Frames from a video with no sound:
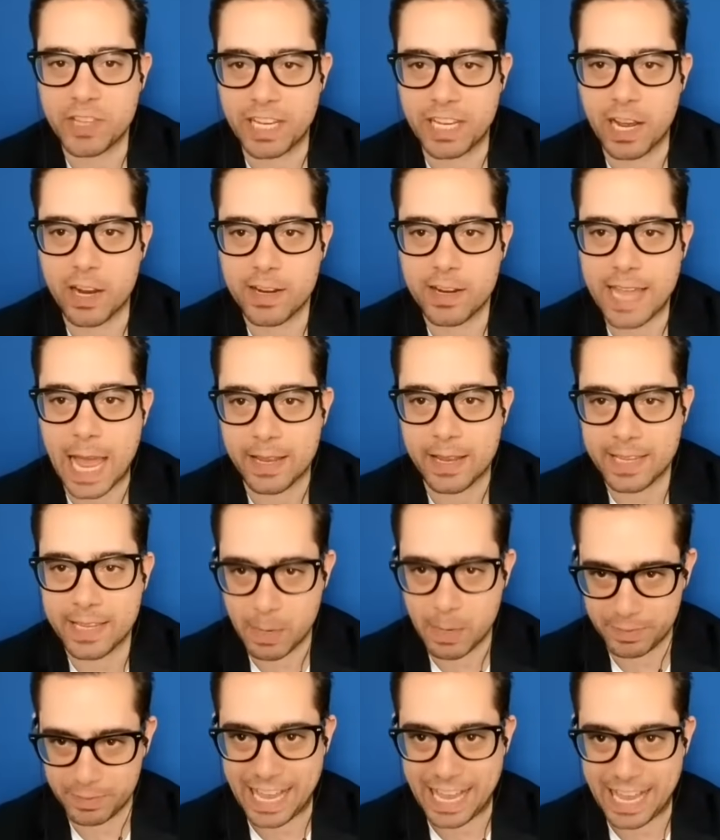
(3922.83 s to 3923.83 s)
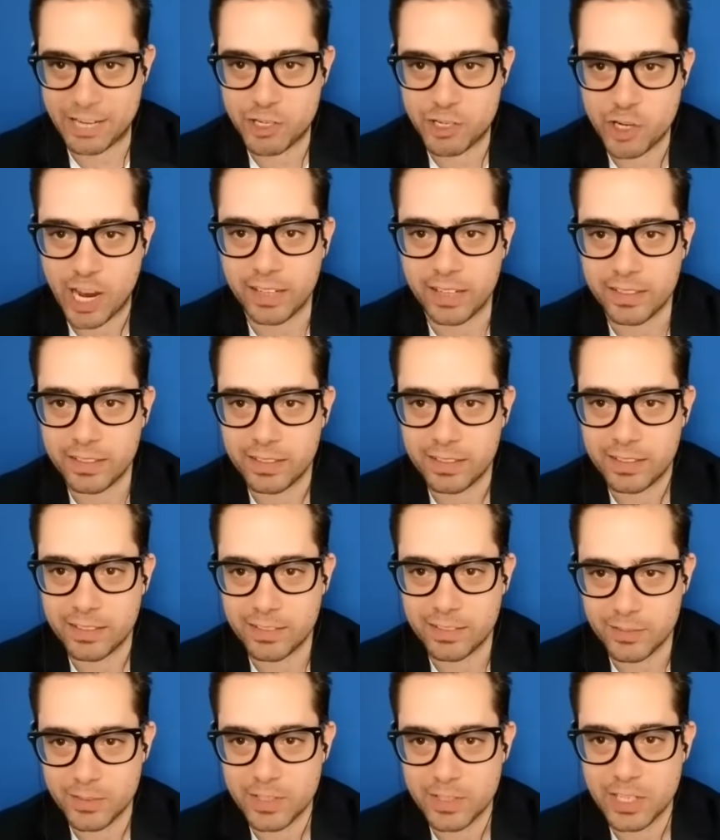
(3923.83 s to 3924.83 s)
got Cate, Cate Blanchett.
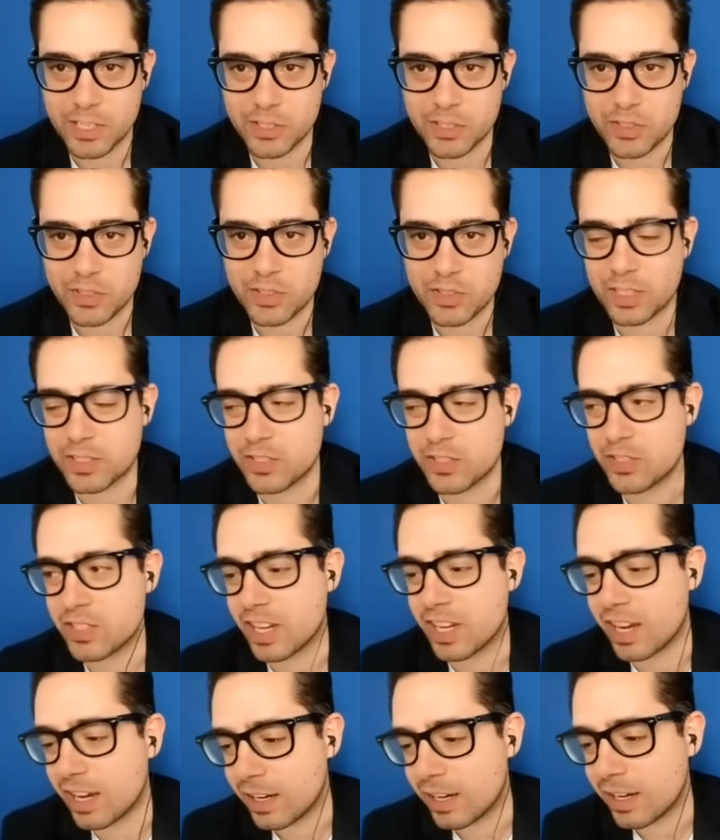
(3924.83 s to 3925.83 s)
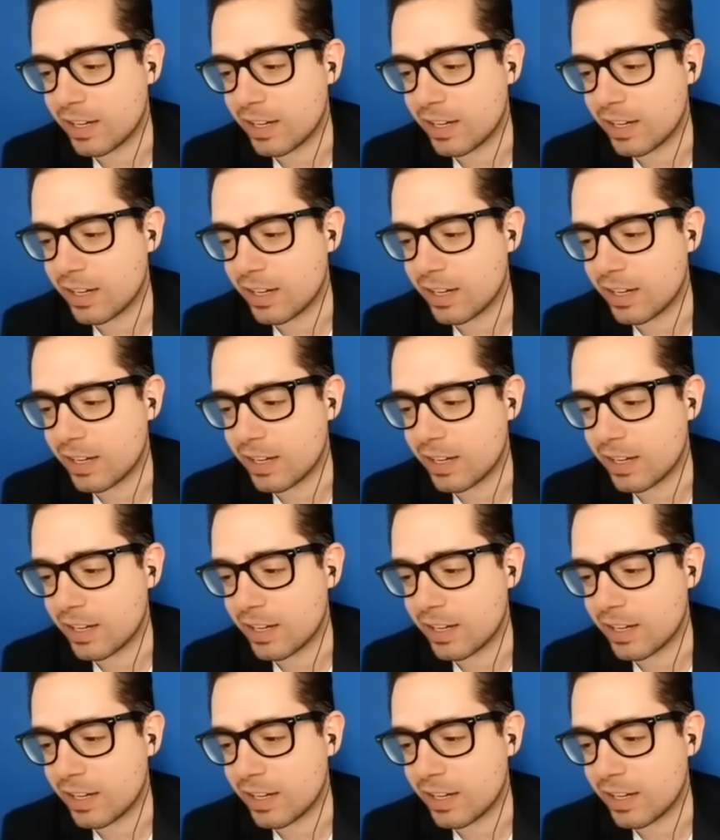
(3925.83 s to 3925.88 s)
Yeah. Is is. Uh, and it's